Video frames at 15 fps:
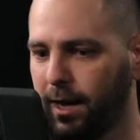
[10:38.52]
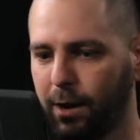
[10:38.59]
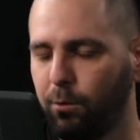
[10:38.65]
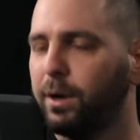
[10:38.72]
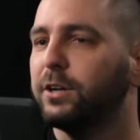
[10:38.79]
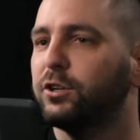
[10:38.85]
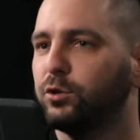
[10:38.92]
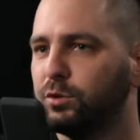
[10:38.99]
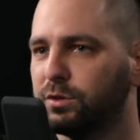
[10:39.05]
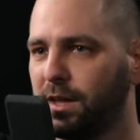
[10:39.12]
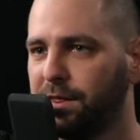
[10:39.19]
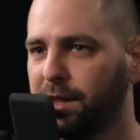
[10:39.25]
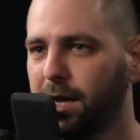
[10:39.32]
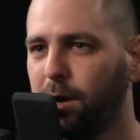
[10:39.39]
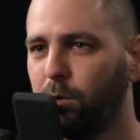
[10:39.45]
I wanted to do
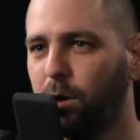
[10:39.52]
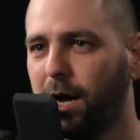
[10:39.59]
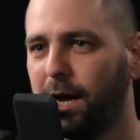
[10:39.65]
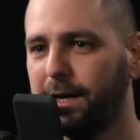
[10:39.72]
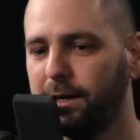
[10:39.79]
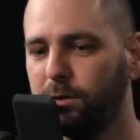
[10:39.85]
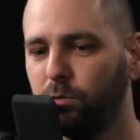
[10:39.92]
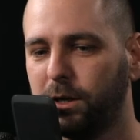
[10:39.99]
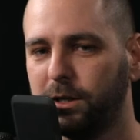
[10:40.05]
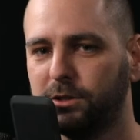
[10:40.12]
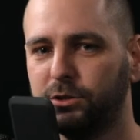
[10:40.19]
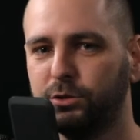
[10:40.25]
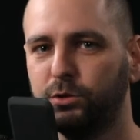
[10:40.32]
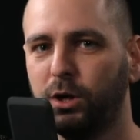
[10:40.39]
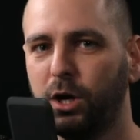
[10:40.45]
something. I, I didn't
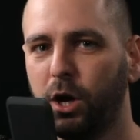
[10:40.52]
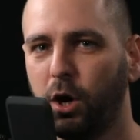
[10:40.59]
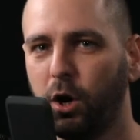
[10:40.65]
want to